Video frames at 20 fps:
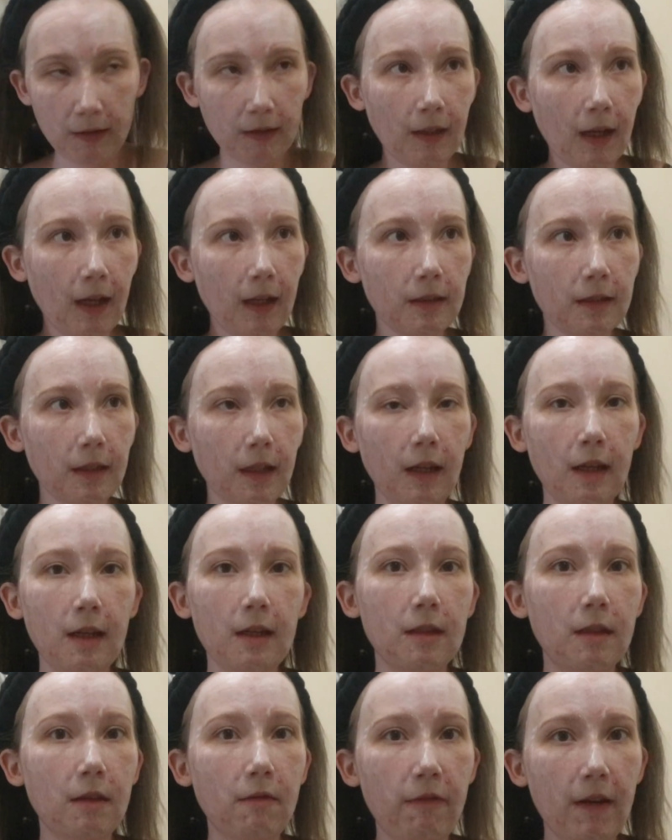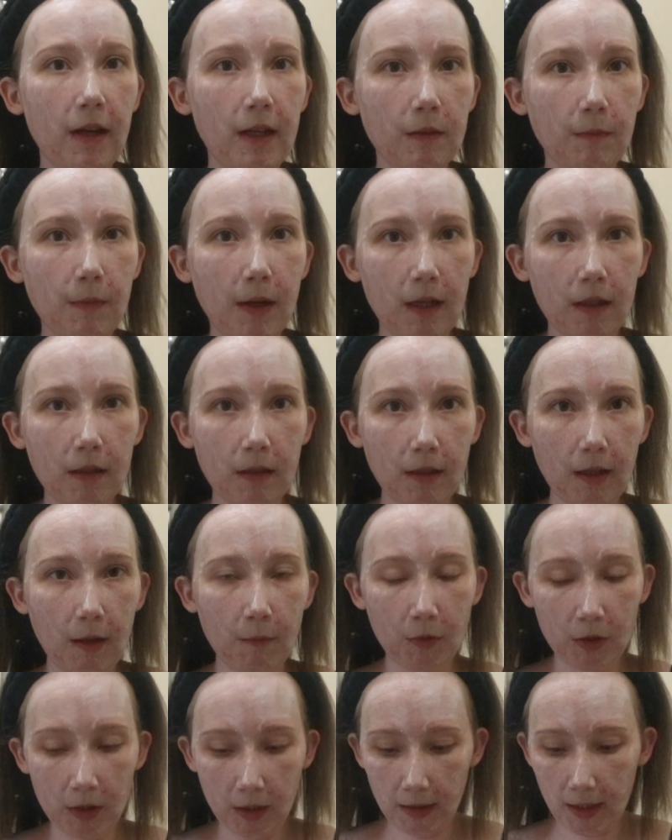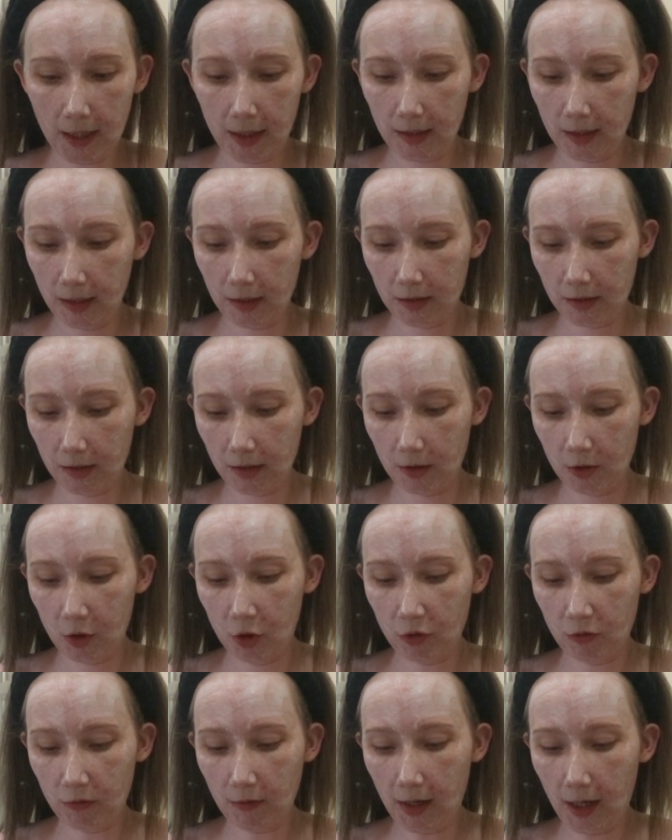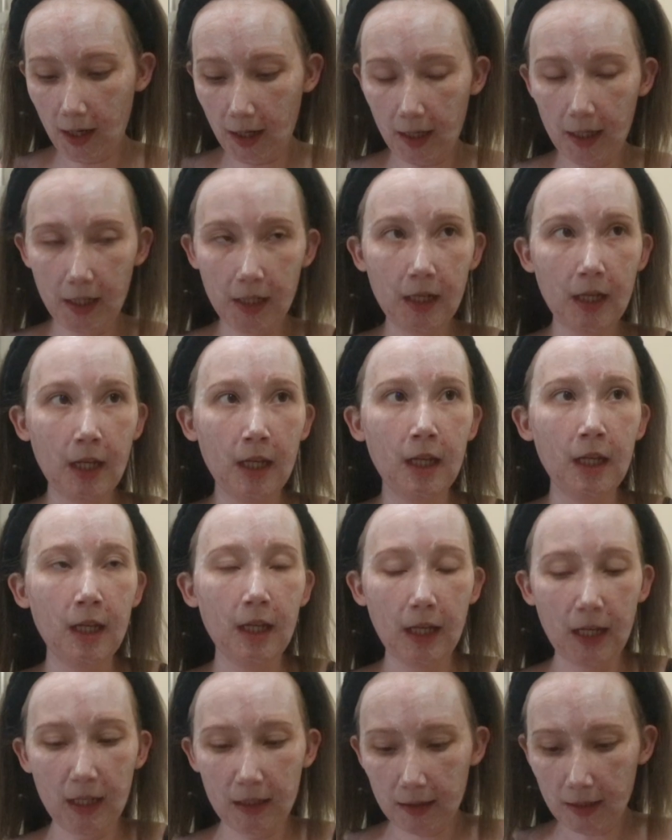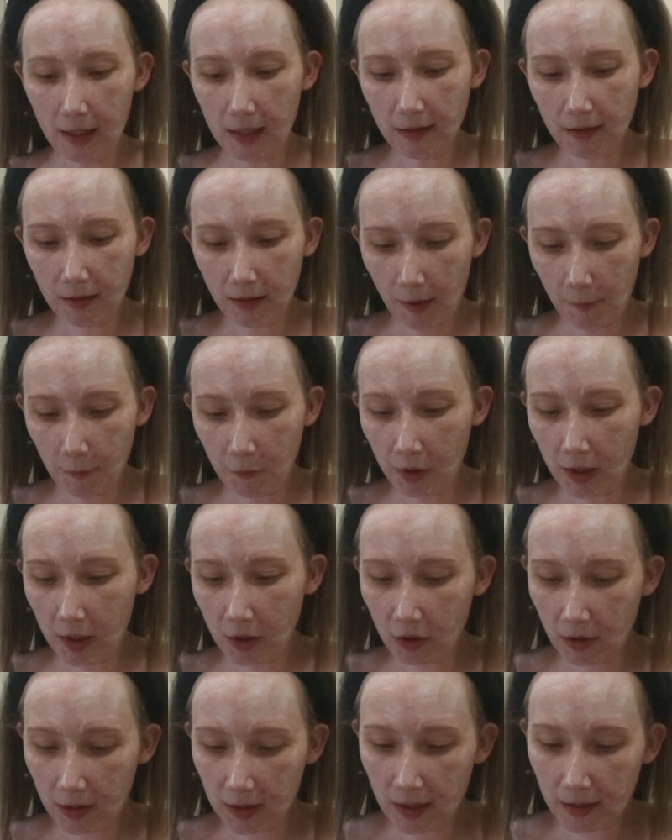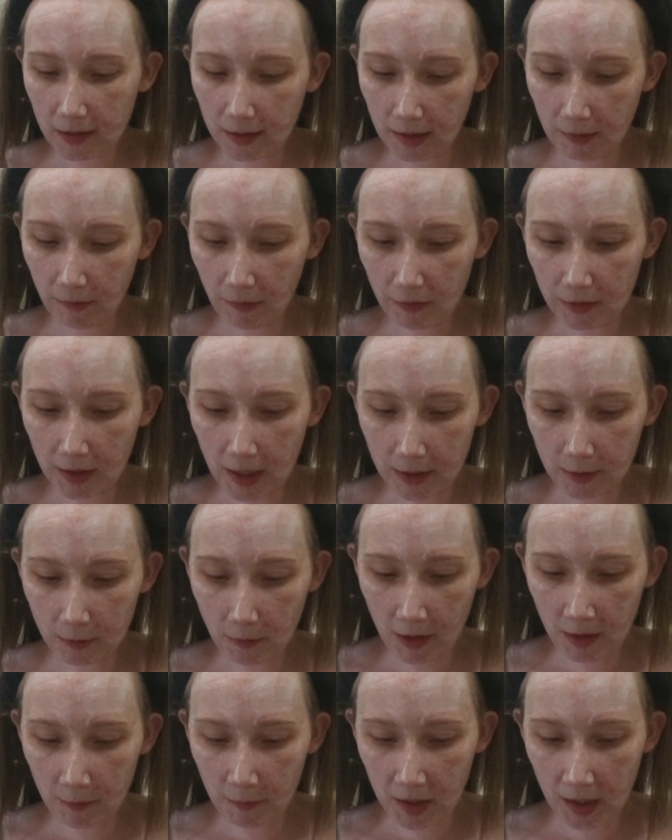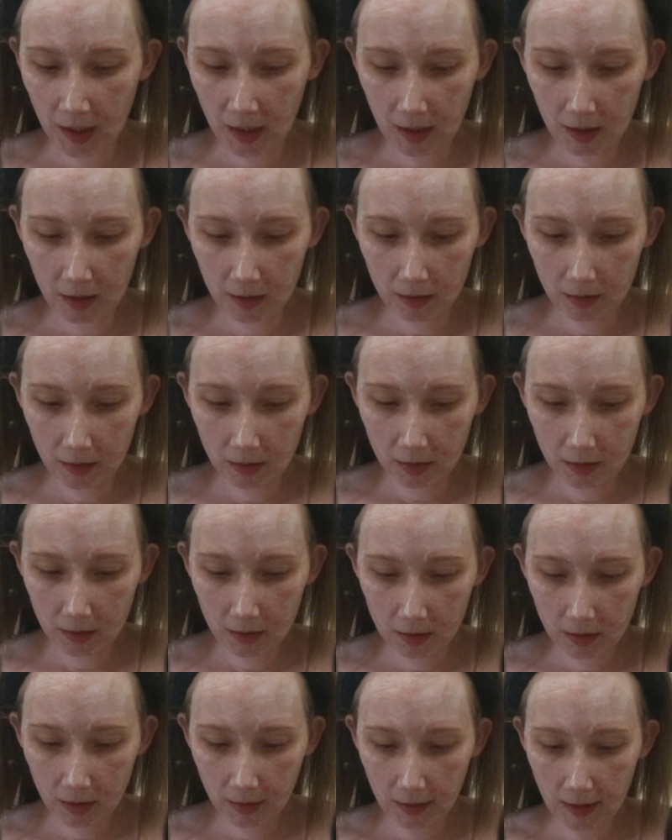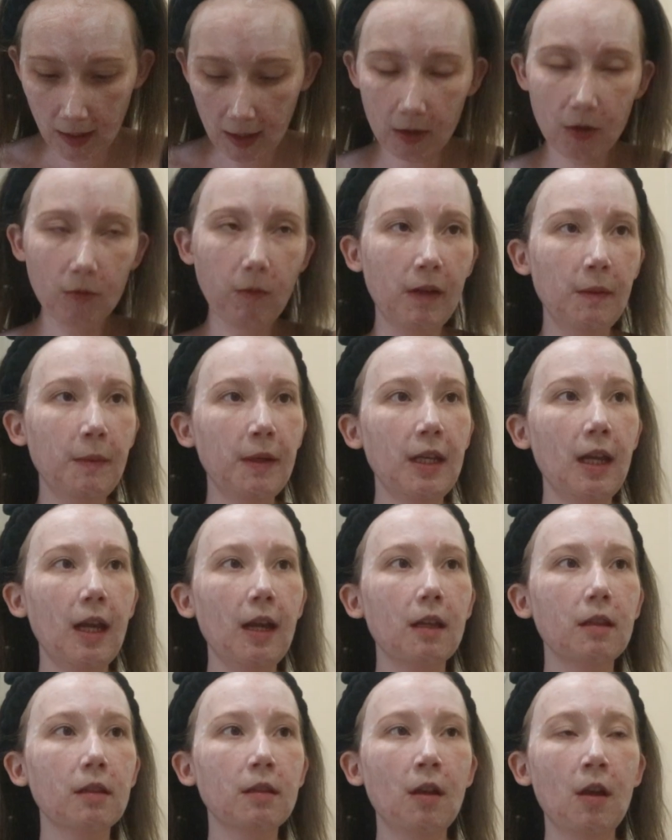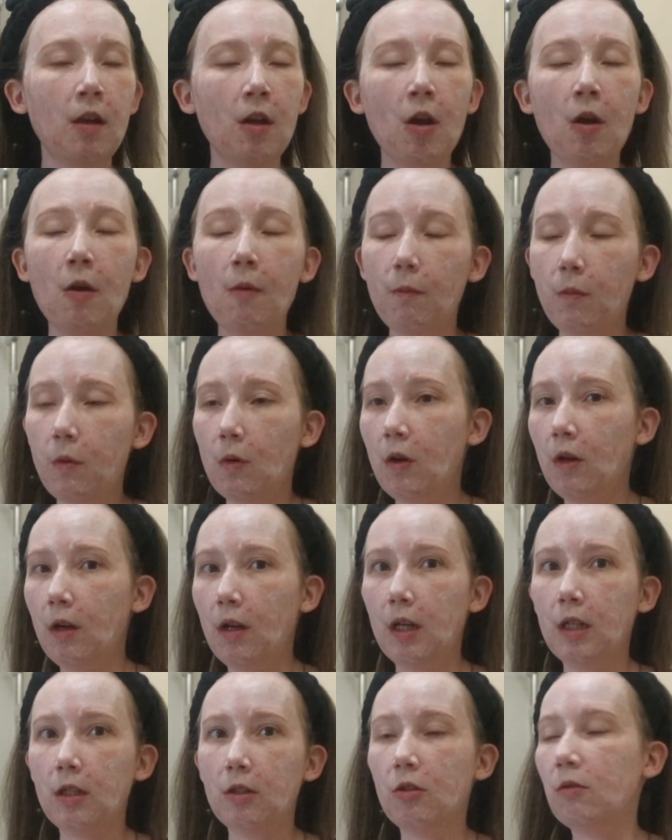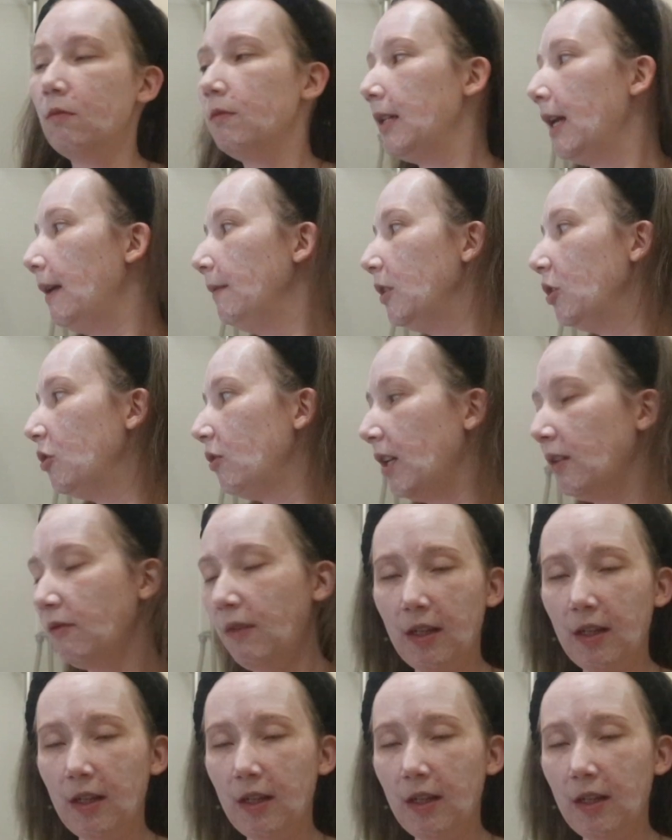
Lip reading: that is the face mask. I'm going to let this dry. It says, I'm pretty sure it says leave it for like 20 minutes. Yeah, 20 minutes. But sometimes it dries